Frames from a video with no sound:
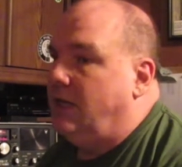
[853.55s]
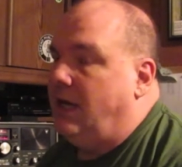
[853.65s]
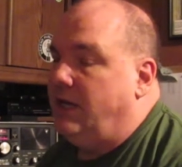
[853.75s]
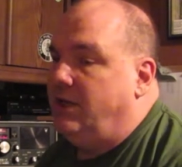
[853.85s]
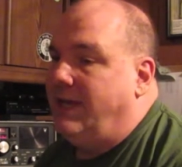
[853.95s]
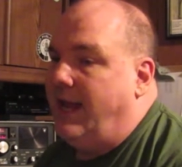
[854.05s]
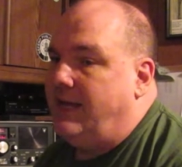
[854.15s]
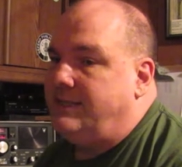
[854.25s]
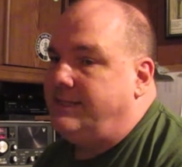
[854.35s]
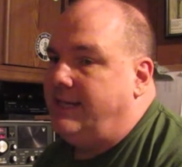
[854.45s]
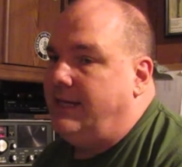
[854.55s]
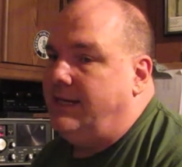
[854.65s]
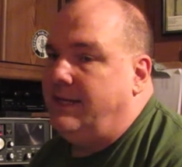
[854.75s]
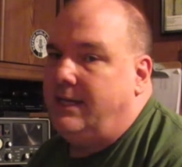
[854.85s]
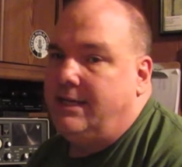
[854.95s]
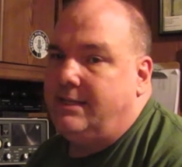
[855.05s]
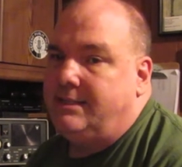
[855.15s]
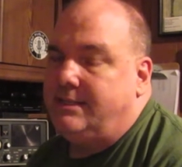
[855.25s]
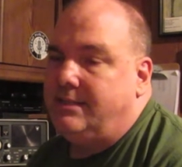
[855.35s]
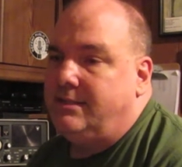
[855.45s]
And you can't see the
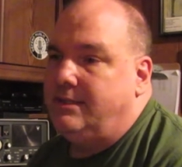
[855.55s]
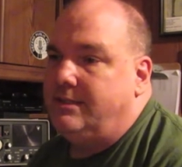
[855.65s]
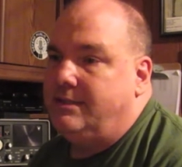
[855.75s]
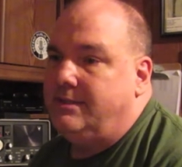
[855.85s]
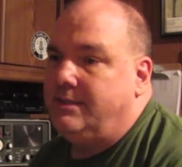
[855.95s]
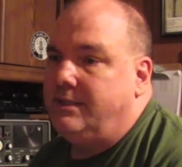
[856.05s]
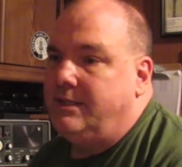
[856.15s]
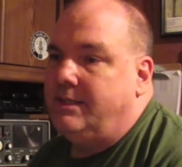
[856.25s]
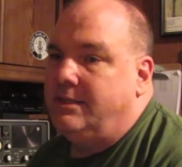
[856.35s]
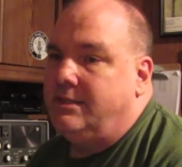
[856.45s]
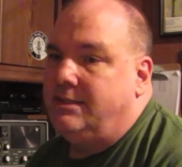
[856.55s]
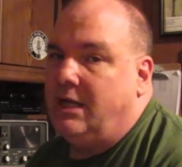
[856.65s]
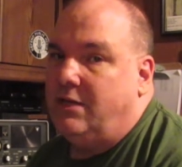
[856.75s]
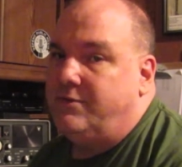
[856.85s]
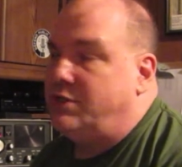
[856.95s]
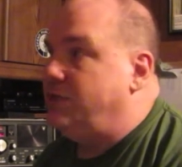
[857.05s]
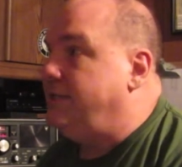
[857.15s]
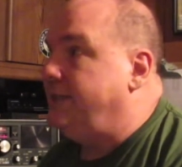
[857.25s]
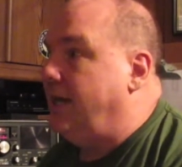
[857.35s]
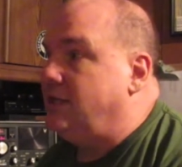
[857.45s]
television
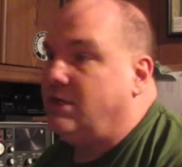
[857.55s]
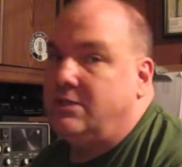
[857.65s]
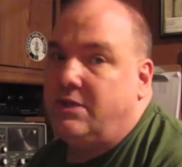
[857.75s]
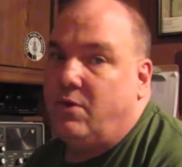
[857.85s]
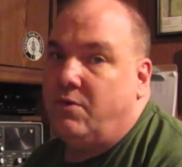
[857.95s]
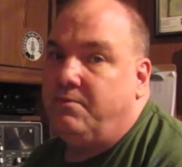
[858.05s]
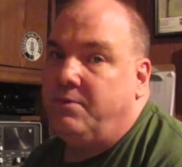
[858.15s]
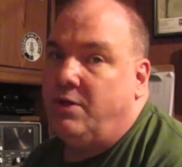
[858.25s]
sets because they're